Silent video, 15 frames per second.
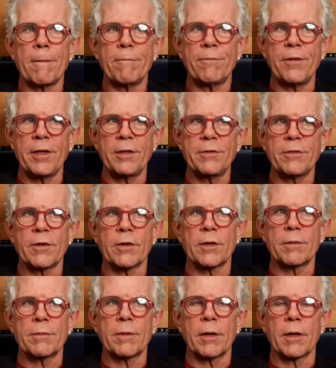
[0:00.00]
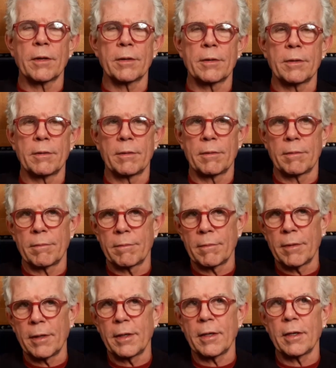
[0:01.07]
Finns are
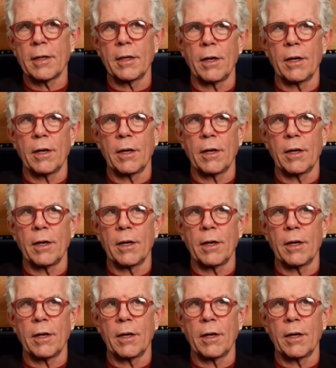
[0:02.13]
you